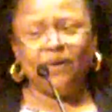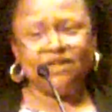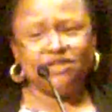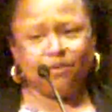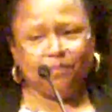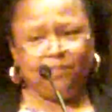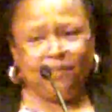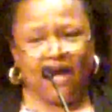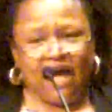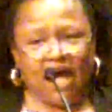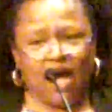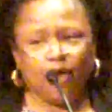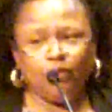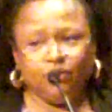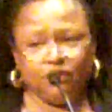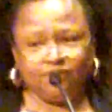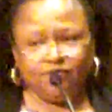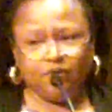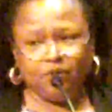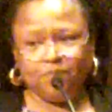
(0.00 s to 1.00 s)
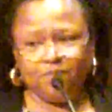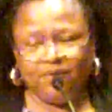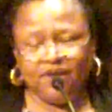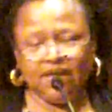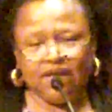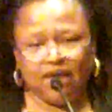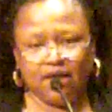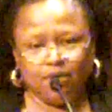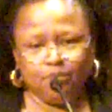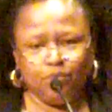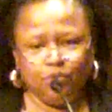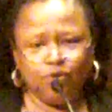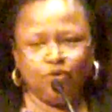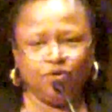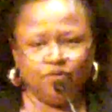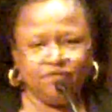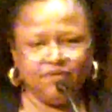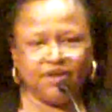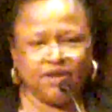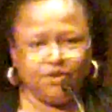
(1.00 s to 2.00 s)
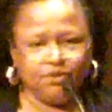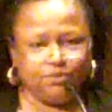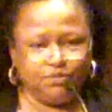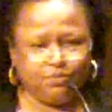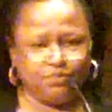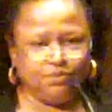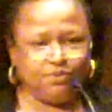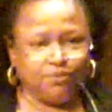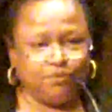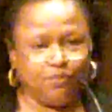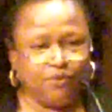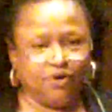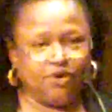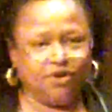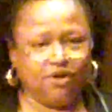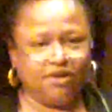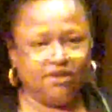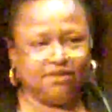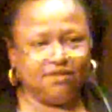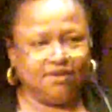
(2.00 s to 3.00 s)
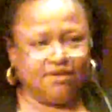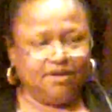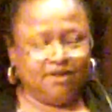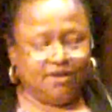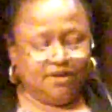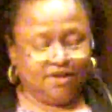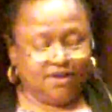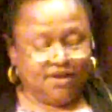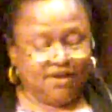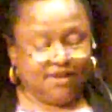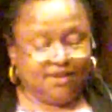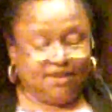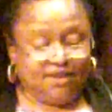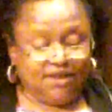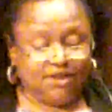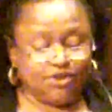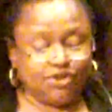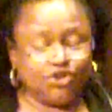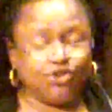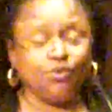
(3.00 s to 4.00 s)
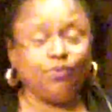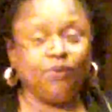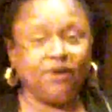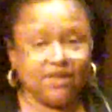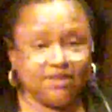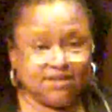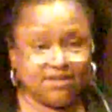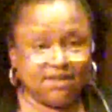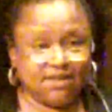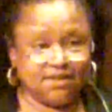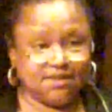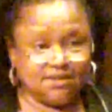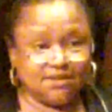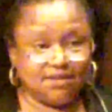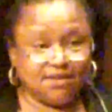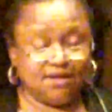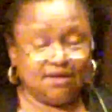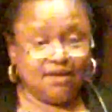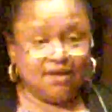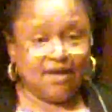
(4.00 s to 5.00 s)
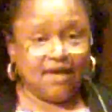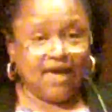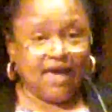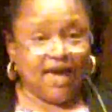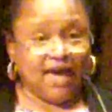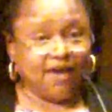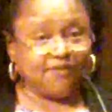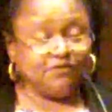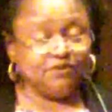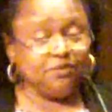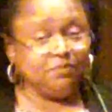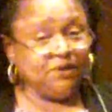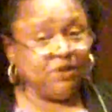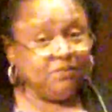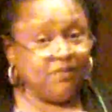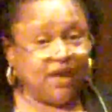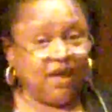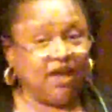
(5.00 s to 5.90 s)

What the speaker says: so as a powerful being moving through the world, these choices have to be